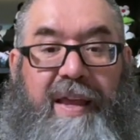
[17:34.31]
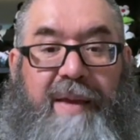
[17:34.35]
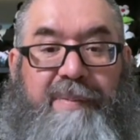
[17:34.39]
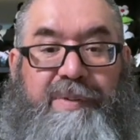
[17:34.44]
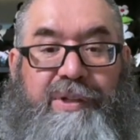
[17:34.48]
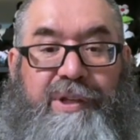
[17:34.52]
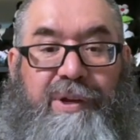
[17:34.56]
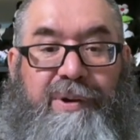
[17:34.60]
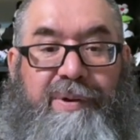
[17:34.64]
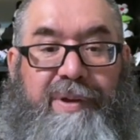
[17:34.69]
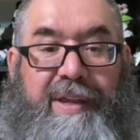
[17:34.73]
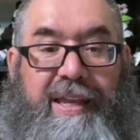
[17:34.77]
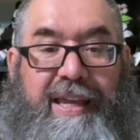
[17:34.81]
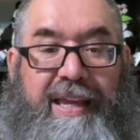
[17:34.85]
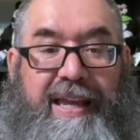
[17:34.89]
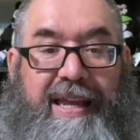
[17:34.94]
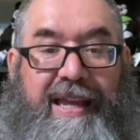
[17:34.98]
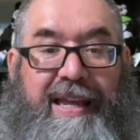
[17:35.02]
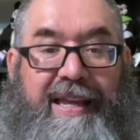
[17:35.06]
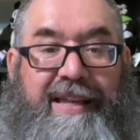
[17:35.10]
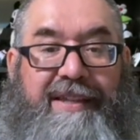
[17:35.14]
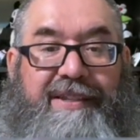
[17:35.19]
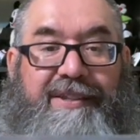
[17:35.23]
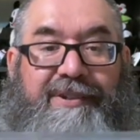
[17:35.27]
So
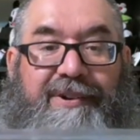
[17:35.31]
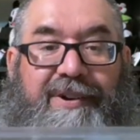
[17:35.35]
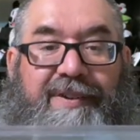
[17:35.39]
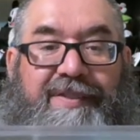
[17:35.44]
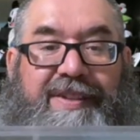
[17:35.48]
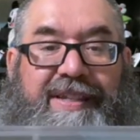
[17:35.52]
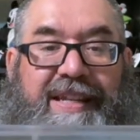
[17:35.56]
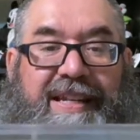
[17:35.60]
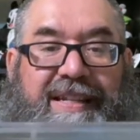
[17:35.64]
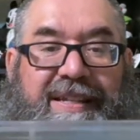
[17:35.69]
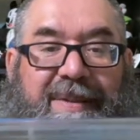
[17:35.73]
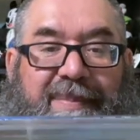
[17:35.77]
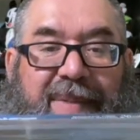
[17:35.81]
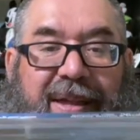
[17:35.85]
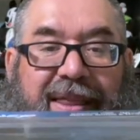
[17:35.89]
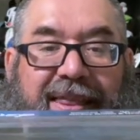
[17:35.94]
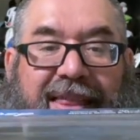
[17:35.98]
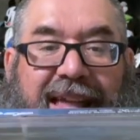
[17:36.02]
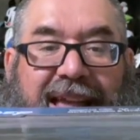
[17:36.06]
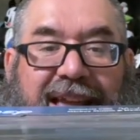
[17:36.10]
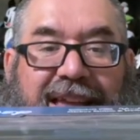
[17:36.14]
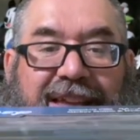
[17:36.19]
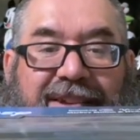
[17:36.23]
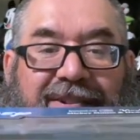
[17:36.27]
he sort of sent him a
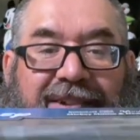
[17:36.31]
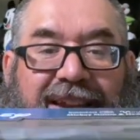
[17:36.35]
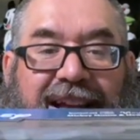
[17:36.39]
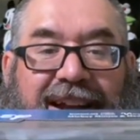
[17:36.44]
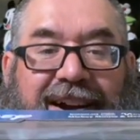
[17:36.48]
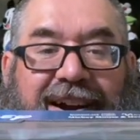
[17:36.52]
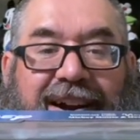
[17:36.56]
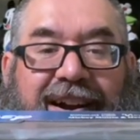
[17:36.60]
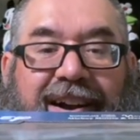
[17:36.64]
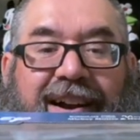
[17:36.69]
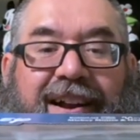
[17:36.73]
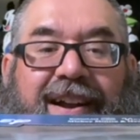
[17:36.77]
thank you letter.